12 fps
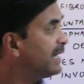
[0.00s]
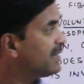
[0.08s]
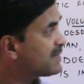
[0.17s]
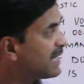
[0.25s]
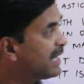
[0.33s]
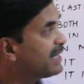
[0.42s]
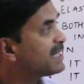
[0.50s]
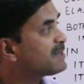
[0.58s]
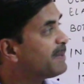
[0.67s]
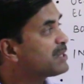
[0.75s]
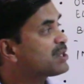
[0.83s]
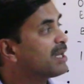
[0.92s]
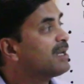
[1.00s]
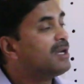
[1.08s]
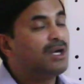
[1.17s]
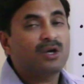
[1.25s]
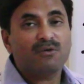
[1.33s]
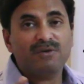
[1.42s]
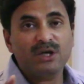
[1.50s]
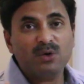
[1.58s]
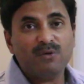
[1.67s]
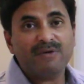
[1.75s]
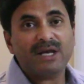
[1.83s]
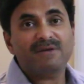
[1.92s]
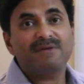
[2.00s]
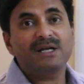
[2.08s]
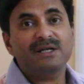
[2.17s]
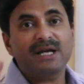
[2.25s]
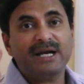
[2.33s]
That is cardiac sphincter. We know very well